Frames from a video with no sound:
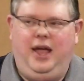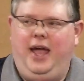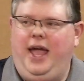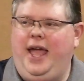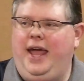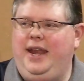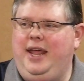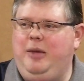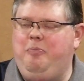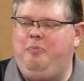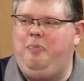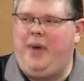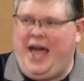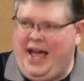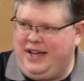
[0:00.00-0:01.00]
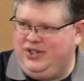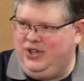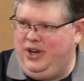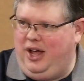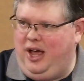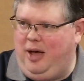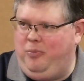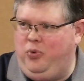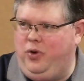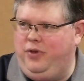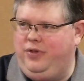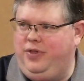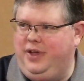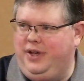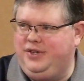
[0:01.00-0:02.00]
And he backs it up
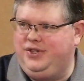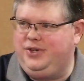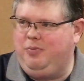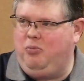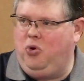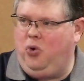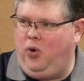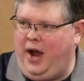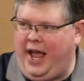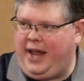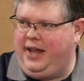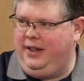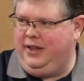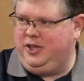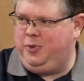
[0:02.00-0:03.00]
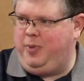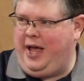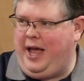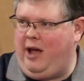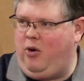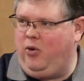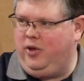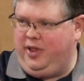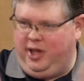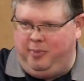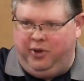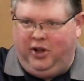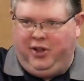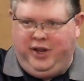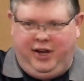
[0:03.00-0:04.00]
with this miraculous power, the
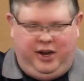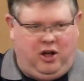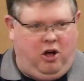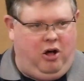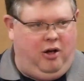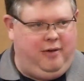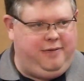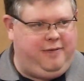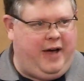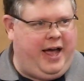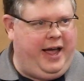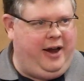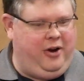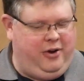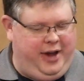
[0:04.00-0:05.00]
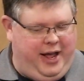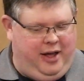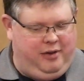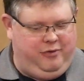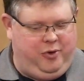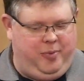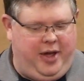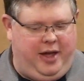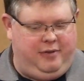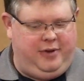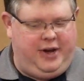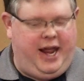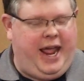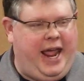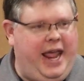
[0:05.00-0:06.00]
ability to call fire down from
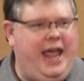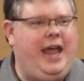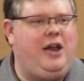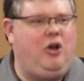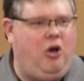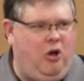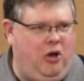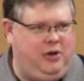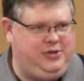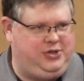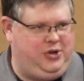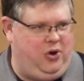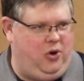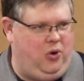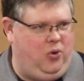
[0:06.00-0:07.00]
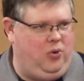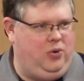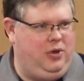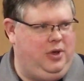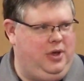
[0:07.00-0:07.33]
heaven, and also